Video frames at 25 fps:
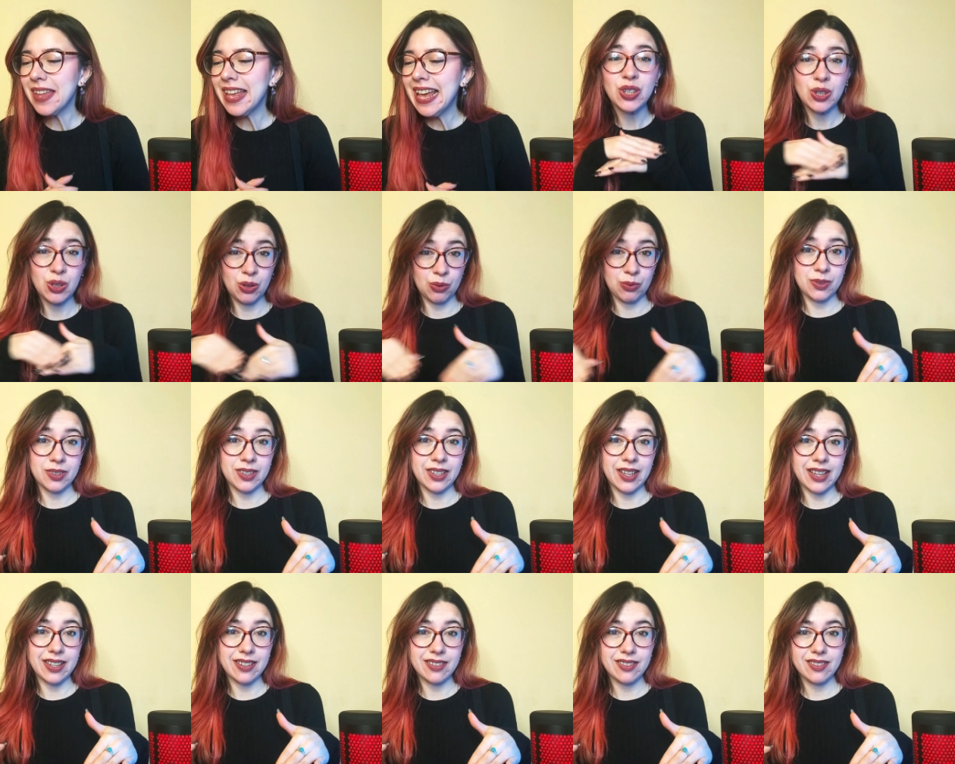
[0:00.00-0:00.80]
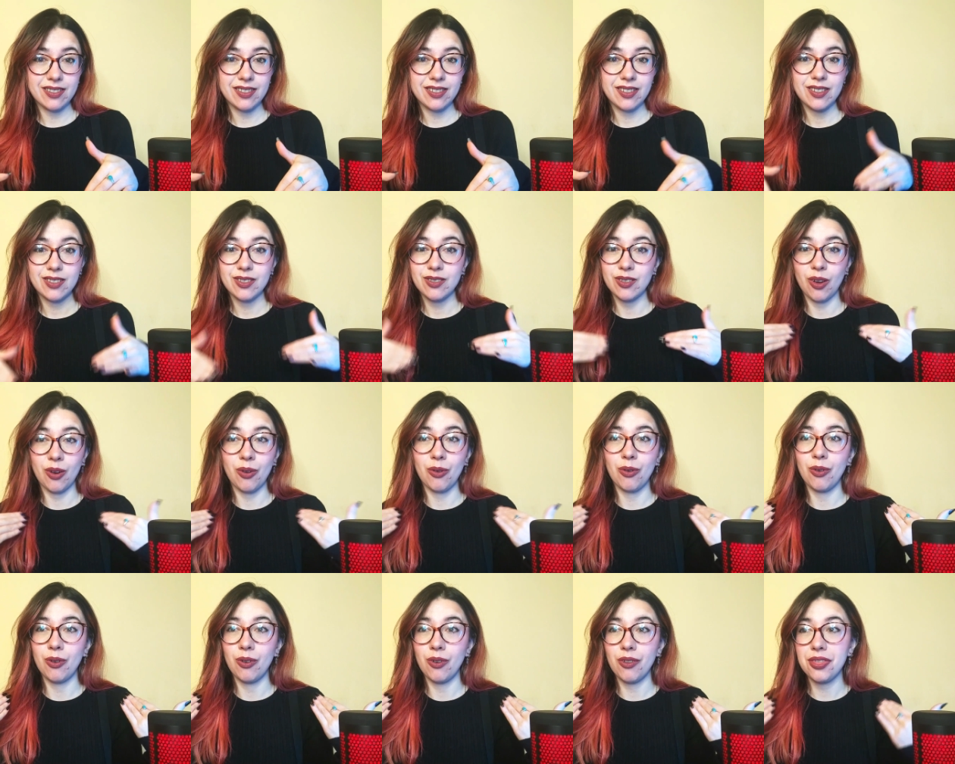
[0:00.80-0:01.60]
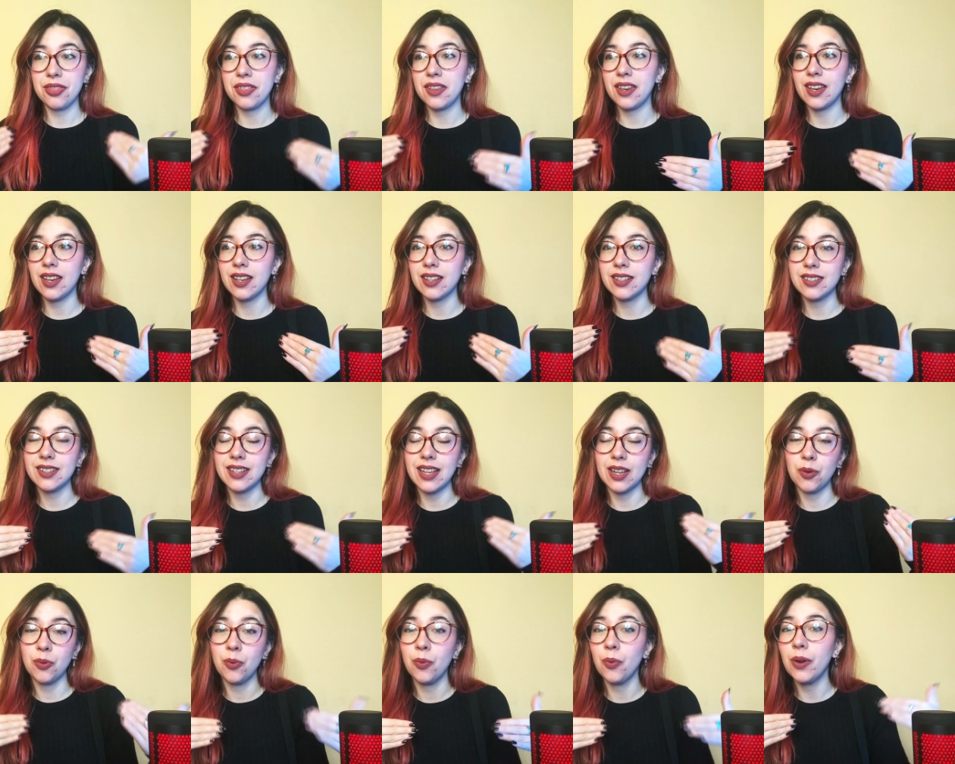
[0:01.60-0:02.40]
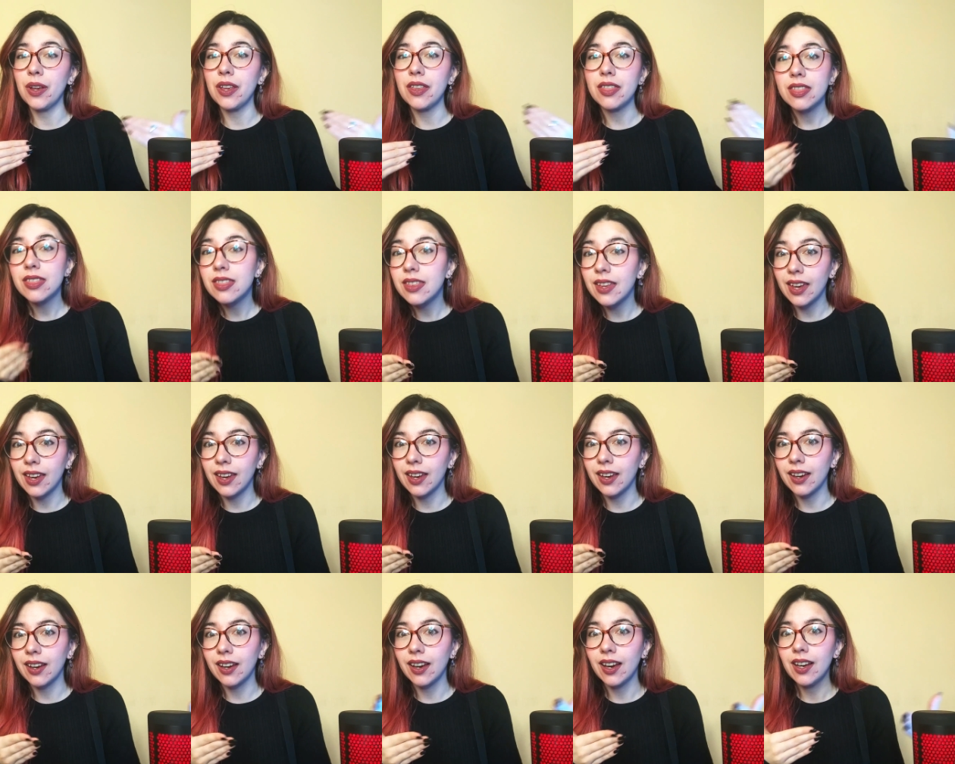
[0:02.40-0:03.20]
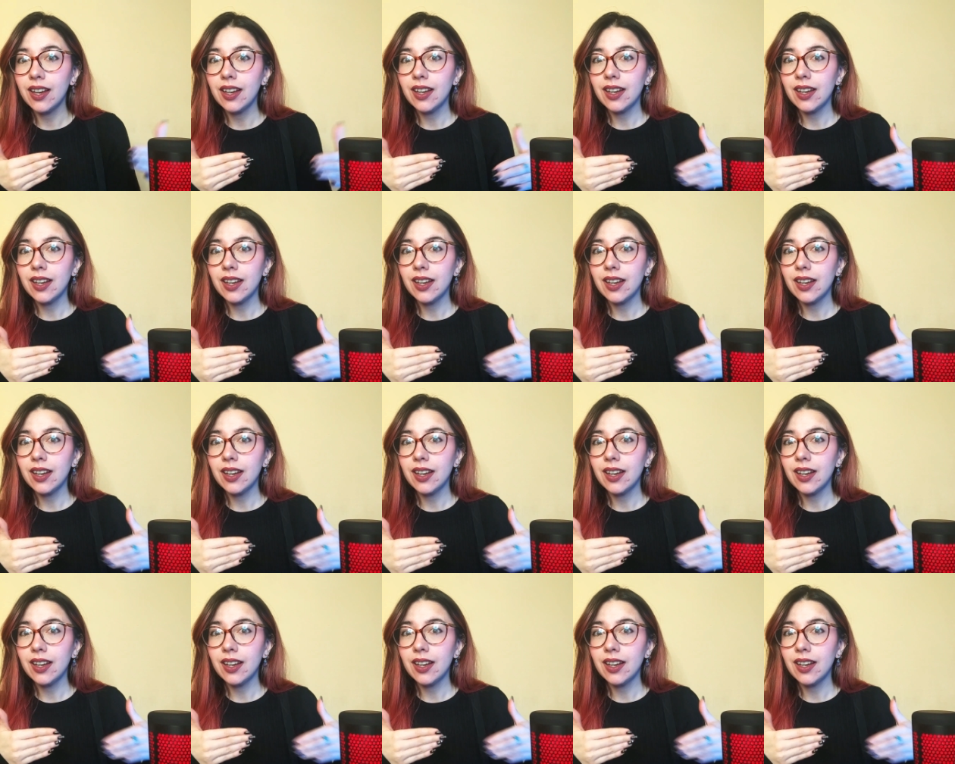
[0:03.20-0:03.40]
Useless. So things that we think